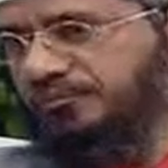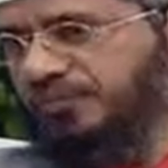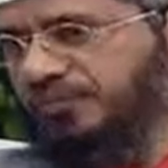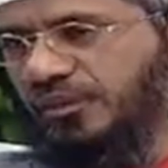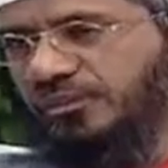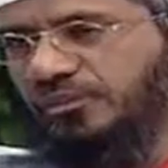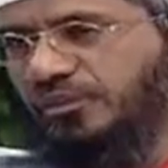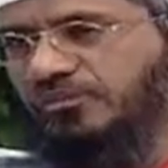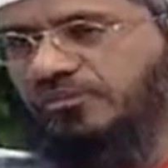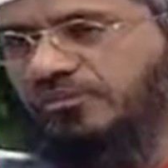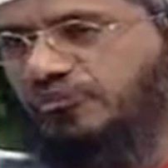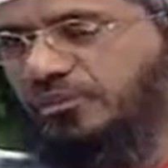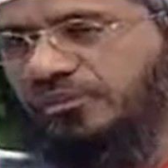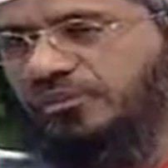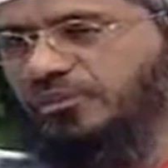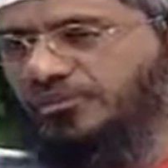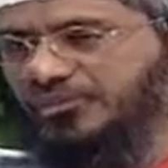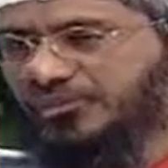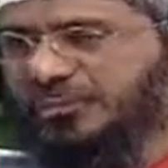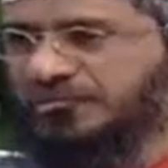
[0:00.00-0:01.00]
the beloved
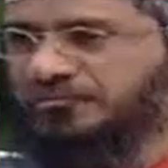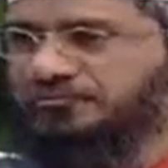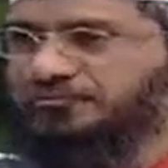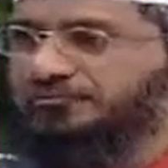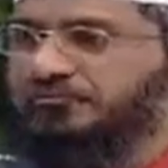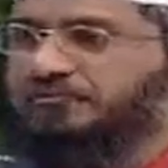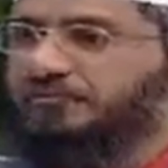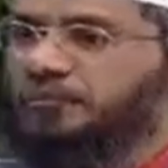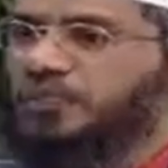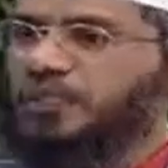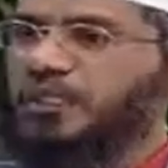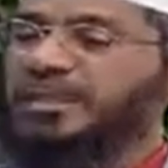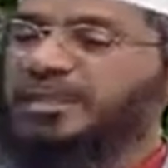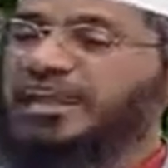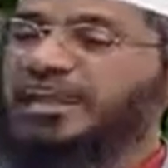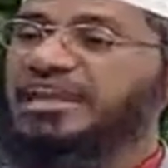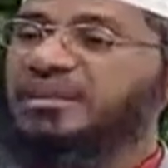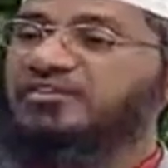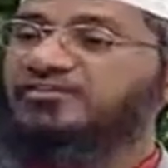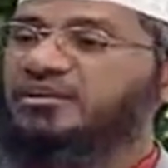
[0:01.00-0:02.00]
Prophet said that
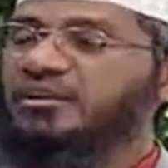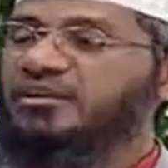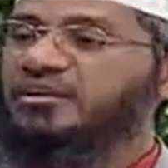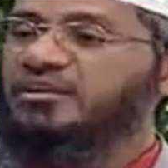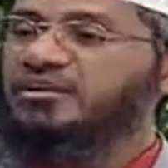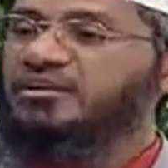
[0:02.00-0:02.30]
anyone